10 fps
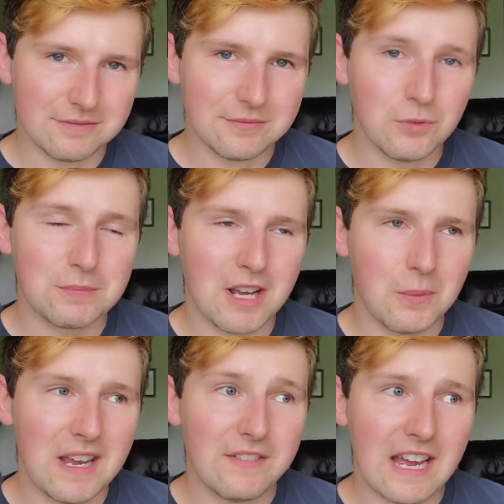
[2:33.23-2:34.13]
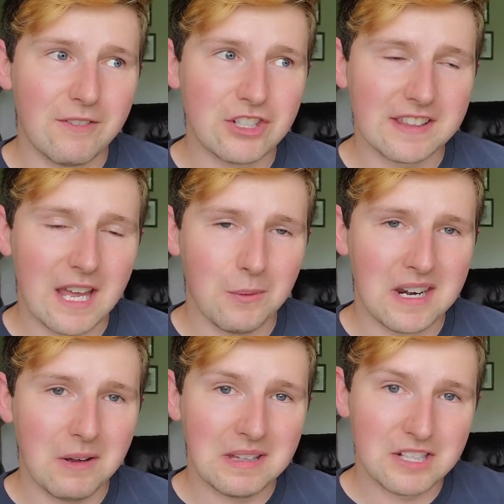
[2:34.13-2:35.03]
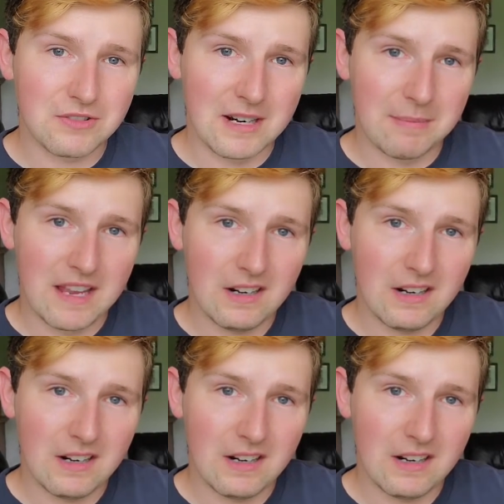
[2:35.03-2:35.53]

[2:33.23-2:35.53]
which, by the way, if you haven't checked that one out, link's right up there,